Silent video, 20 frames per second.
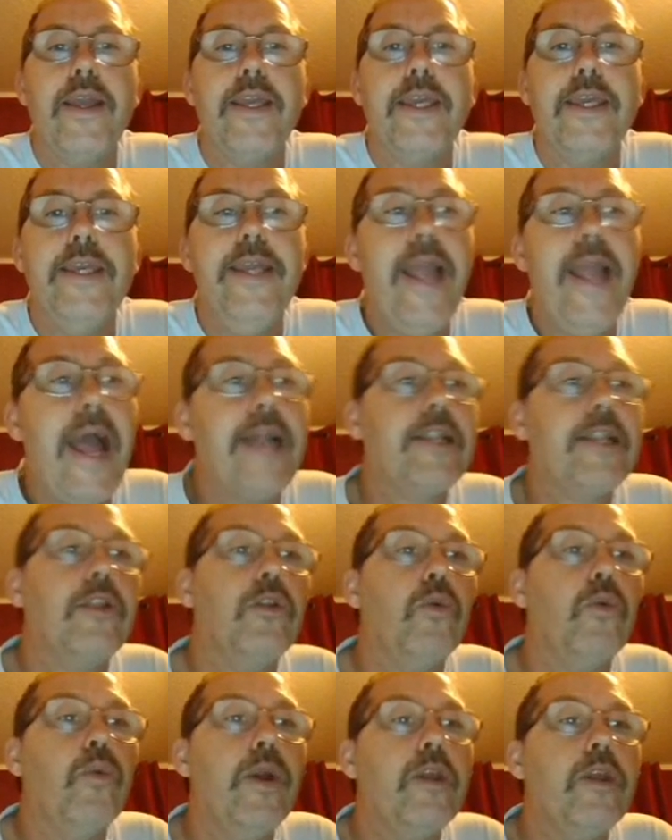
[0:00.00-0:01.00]
Yet,
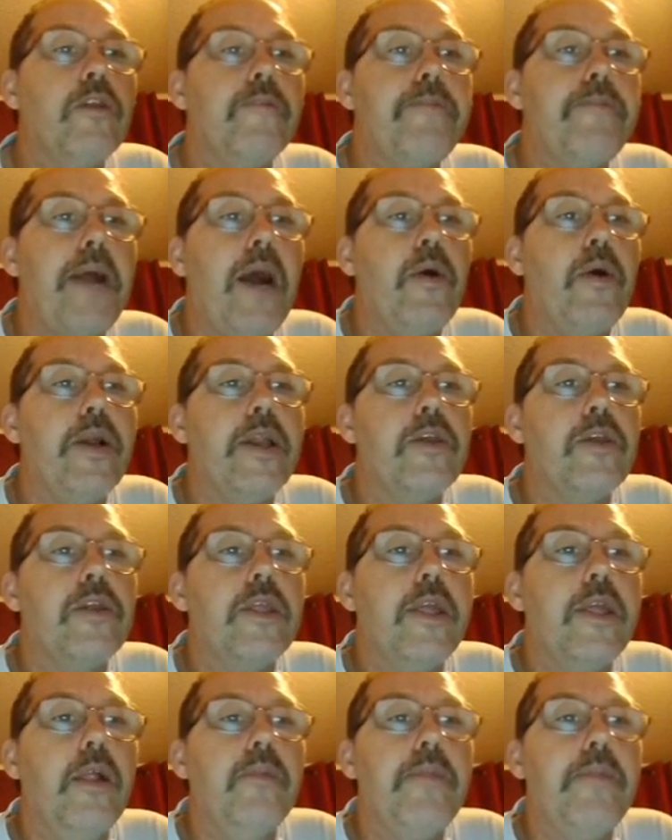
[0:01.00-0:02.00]
The Rings of Power is
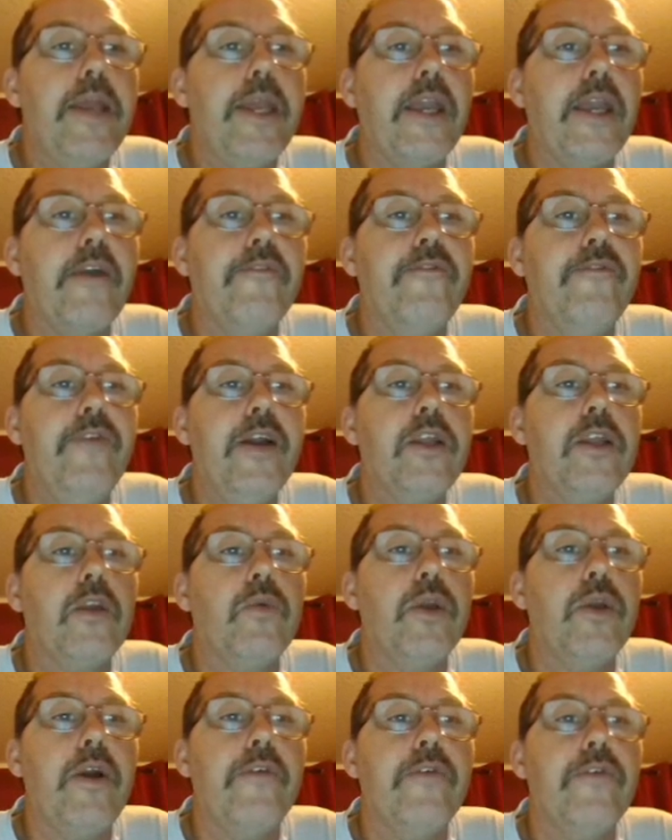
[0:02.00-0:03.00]
still making a
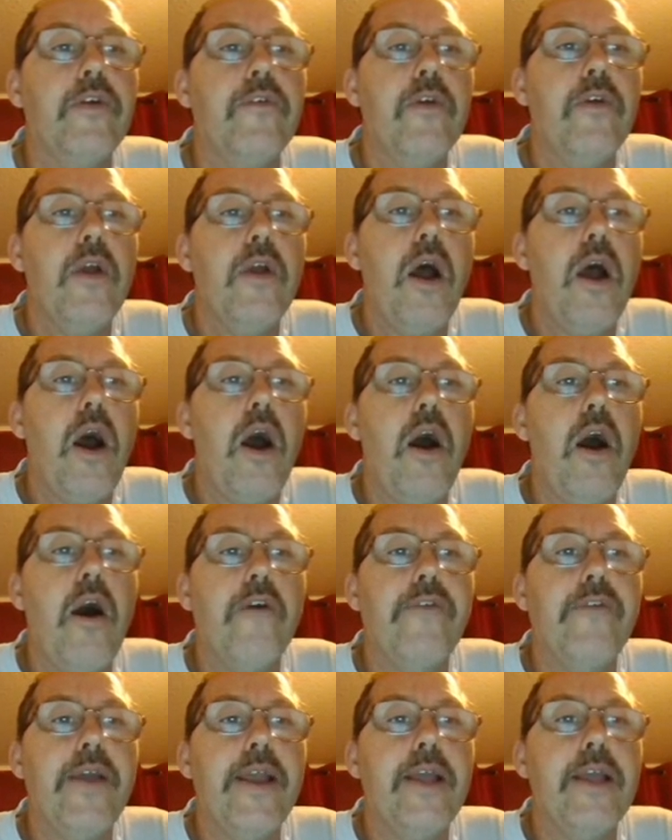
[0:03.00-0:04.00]
victory of, it,
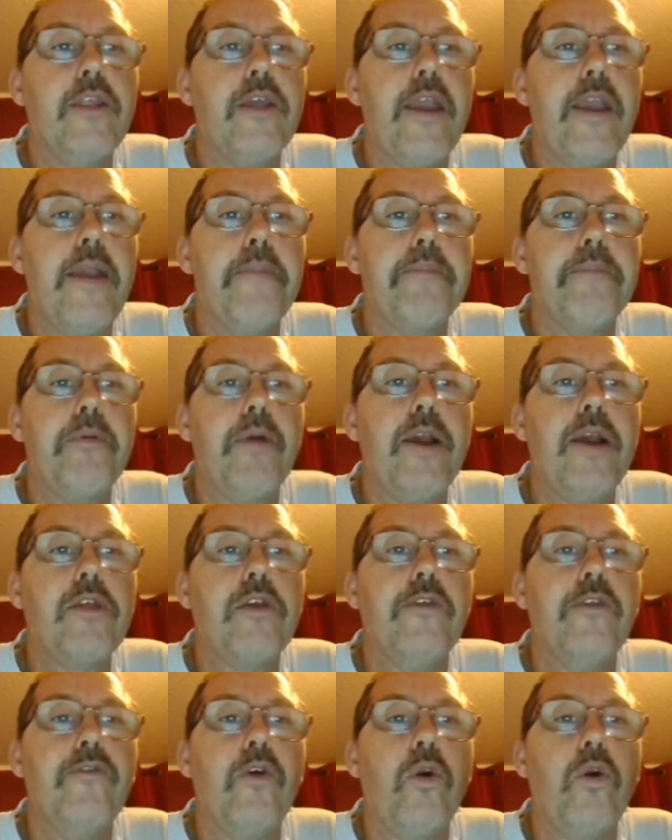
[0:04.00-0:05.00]
of its
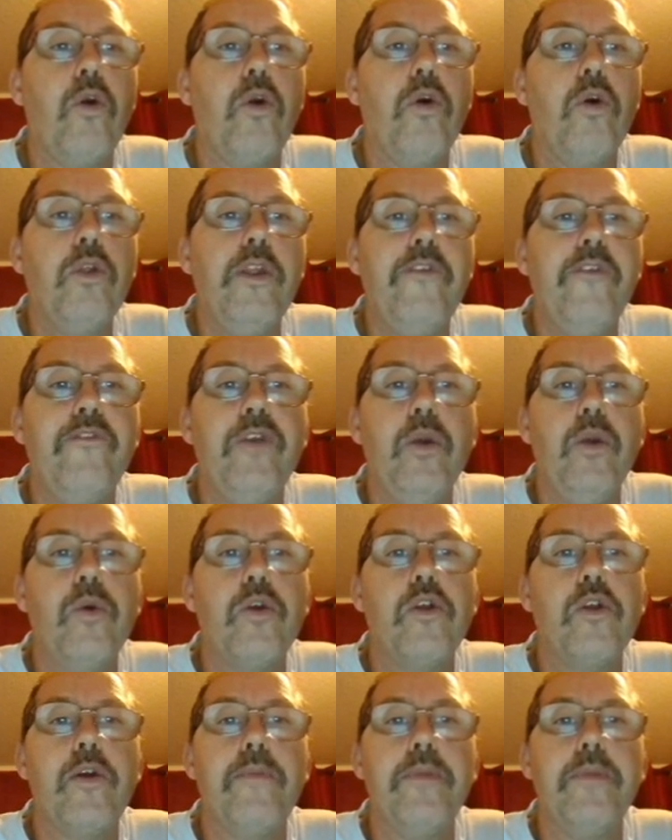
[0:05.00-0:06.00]
impressive early
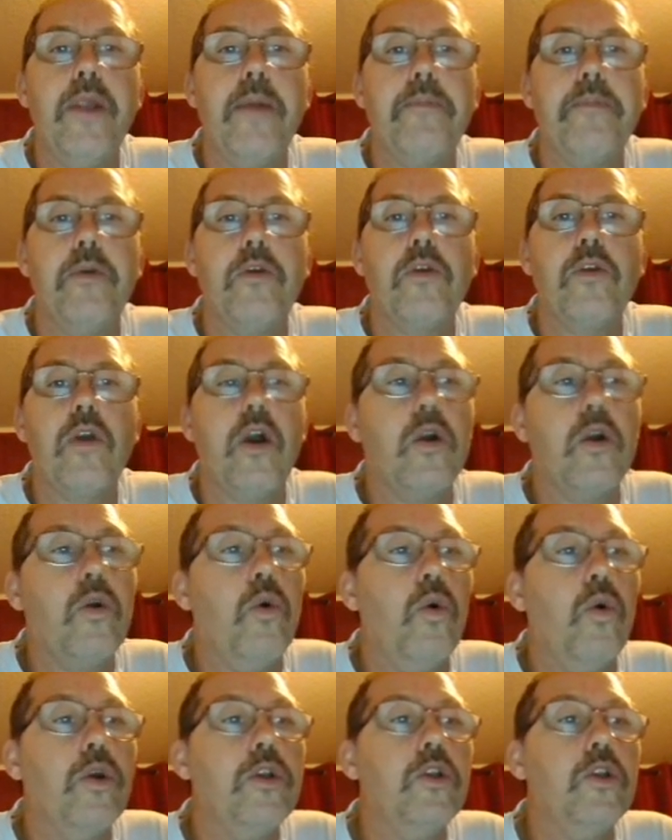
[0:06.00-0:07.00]
viewership numbers.
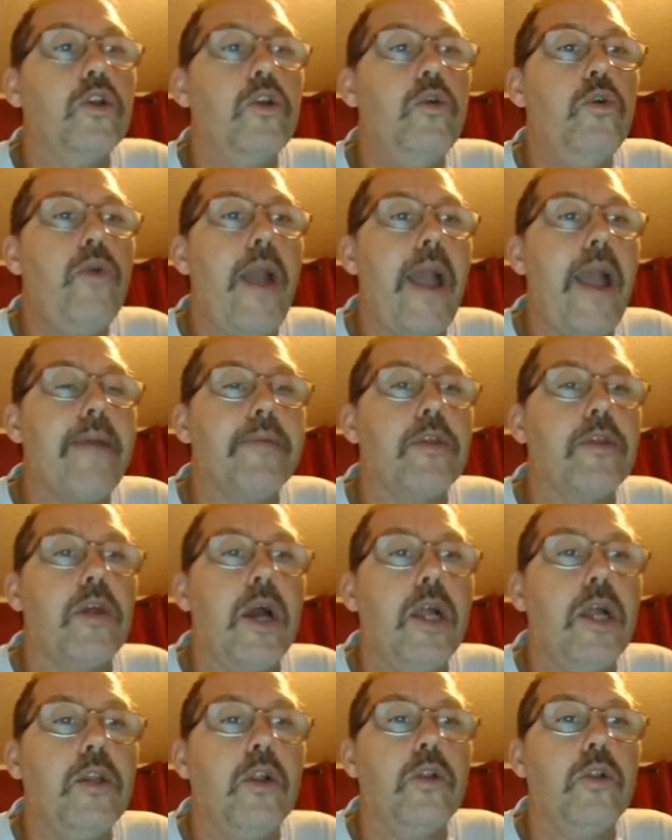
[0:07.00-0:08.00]
According to
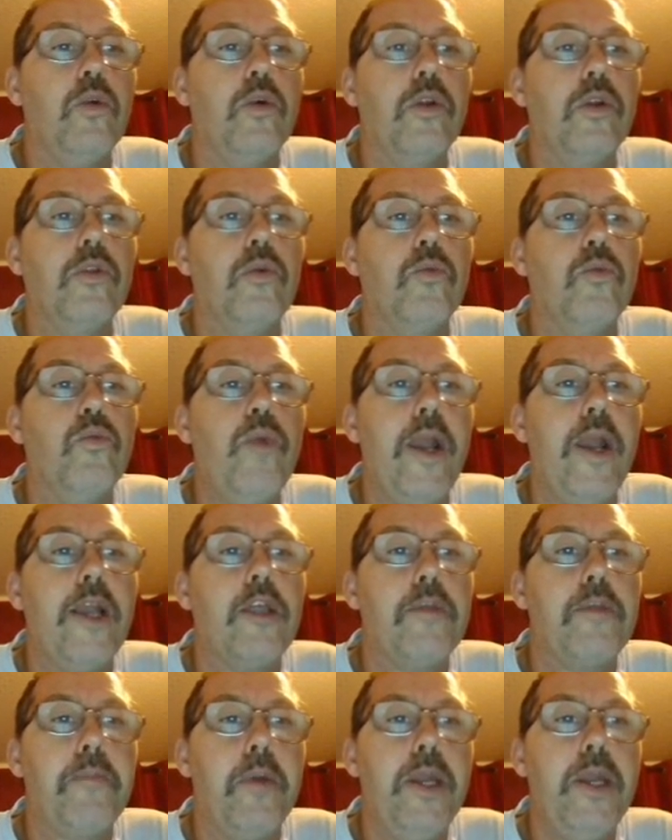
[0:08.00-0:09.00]
Amazon, The Lord of the
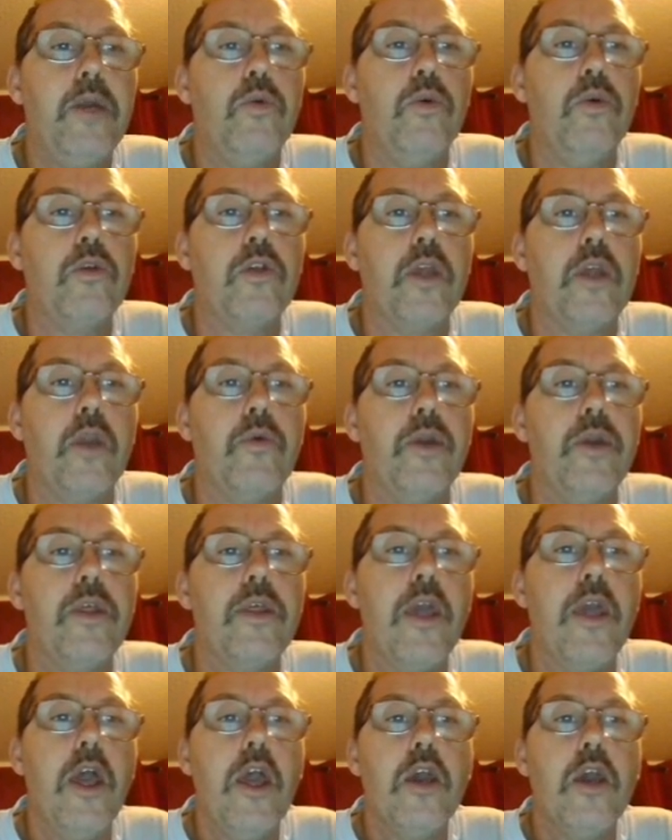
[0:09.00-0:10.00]
Rings prequel series
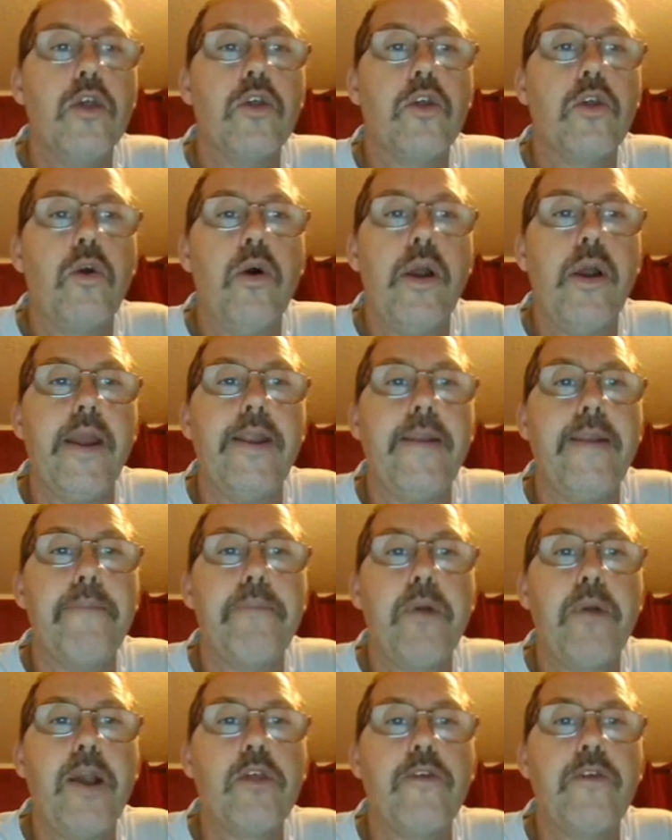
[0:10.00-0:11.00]
saw an
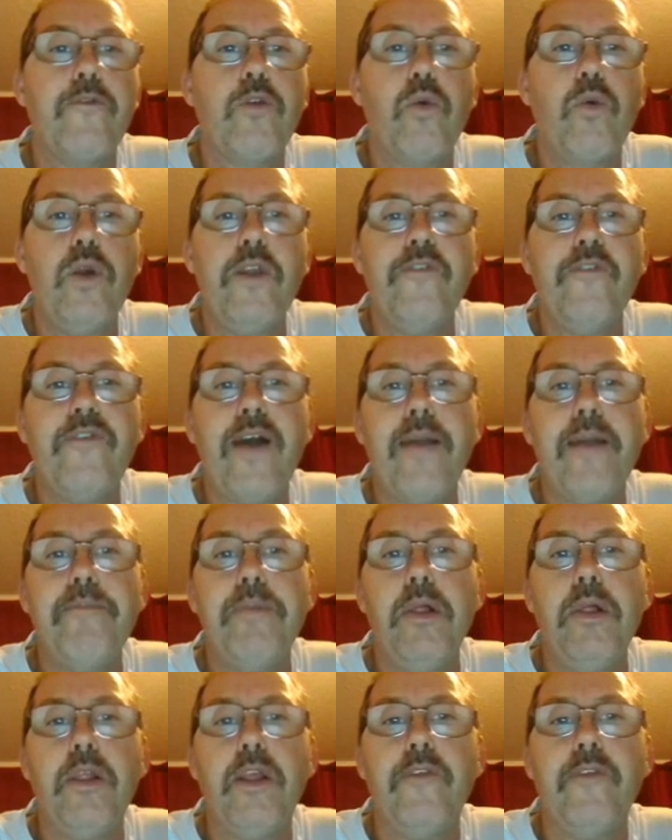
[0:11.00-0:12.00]
impressive 25
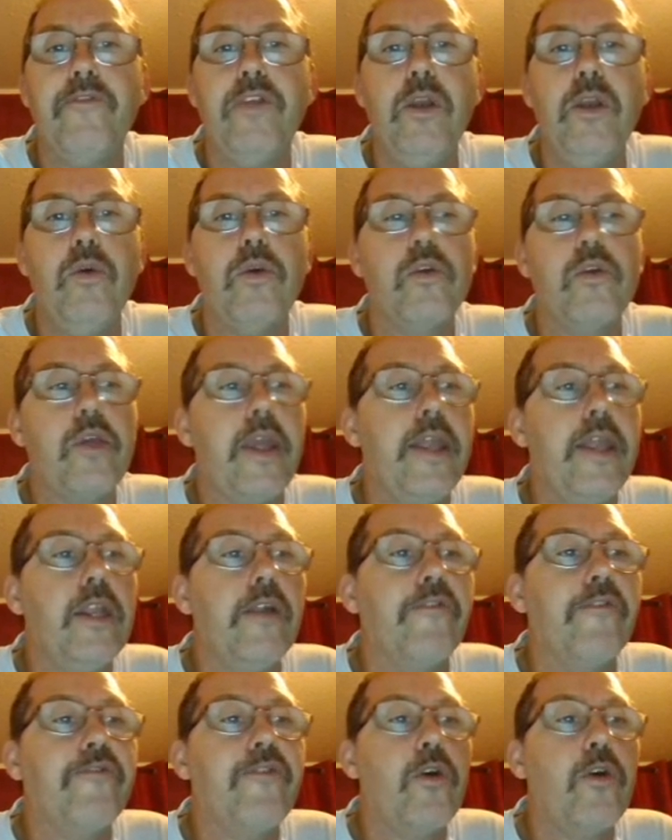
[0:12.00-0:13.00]
million viewers in
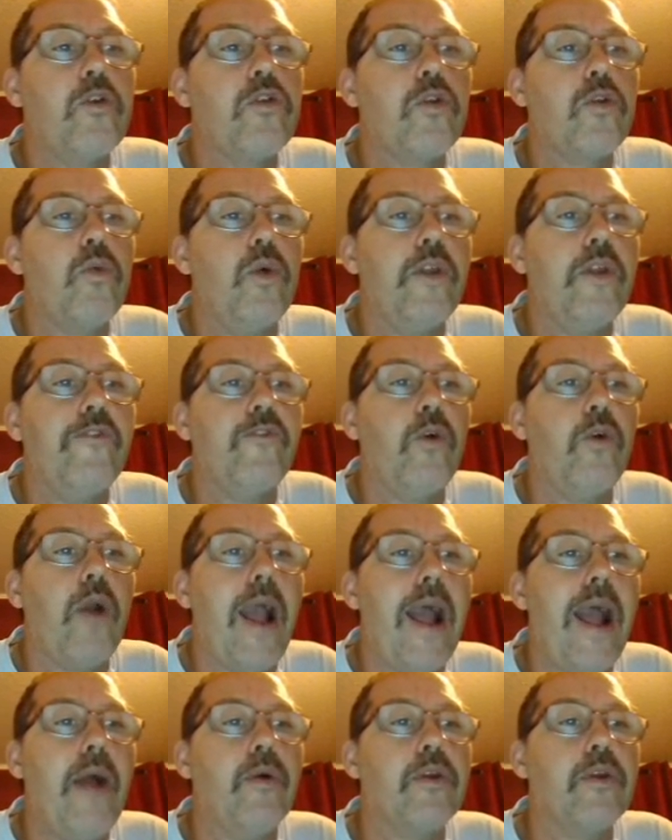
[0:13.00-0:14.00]
the first 24
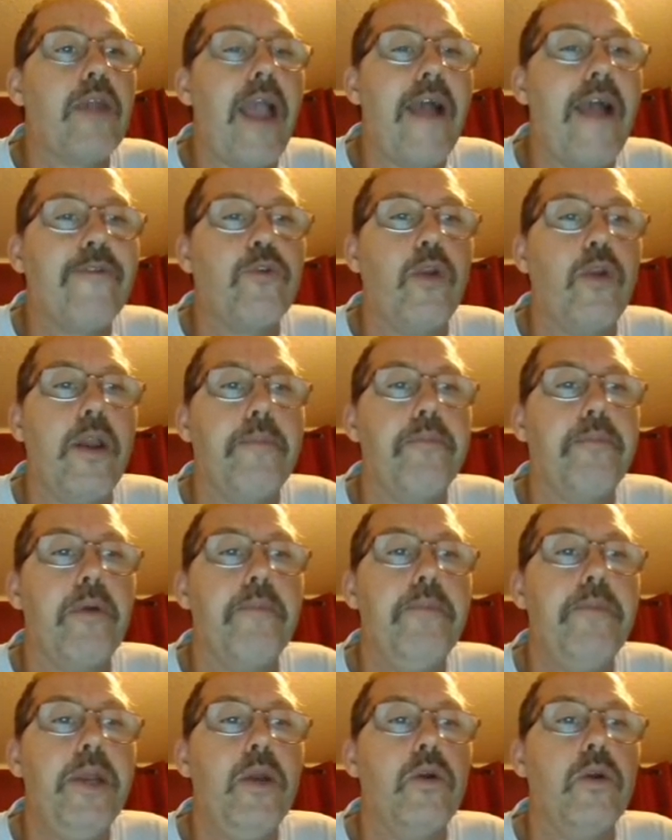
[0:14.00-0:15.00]
hours after it
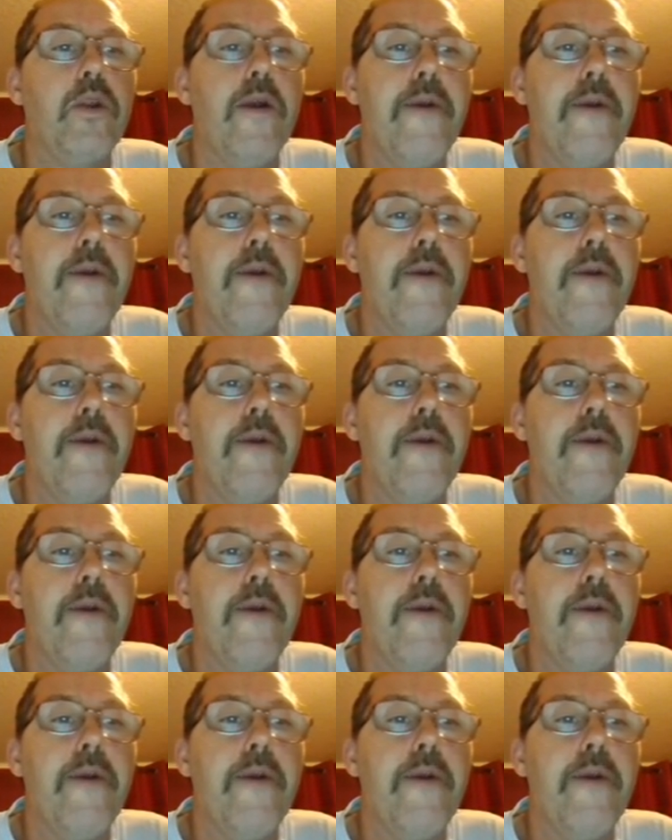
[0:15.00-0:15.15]
premiered.